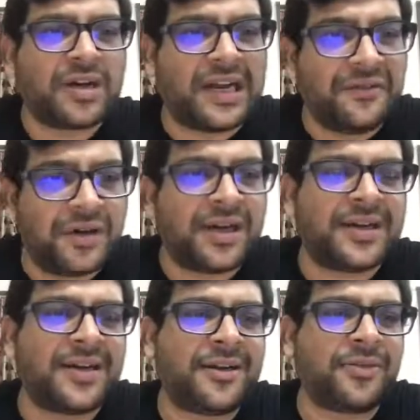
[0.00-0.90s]
convert
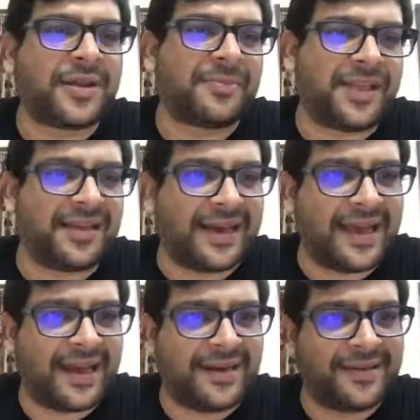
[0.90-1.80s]
it to something that
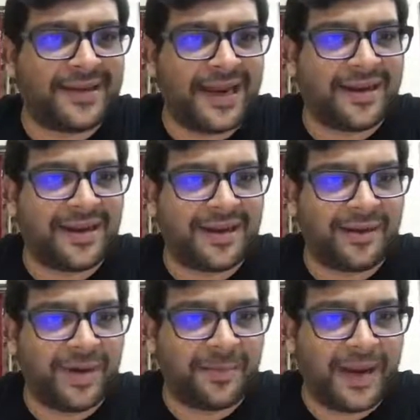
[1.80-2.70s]
I understand a little
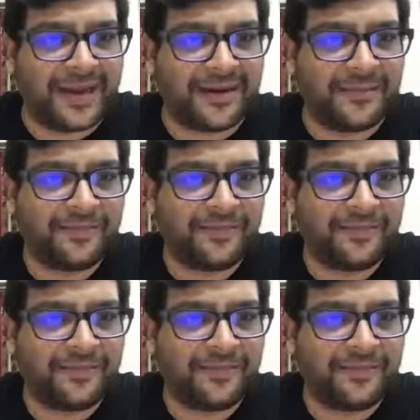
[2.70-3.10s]
bit better.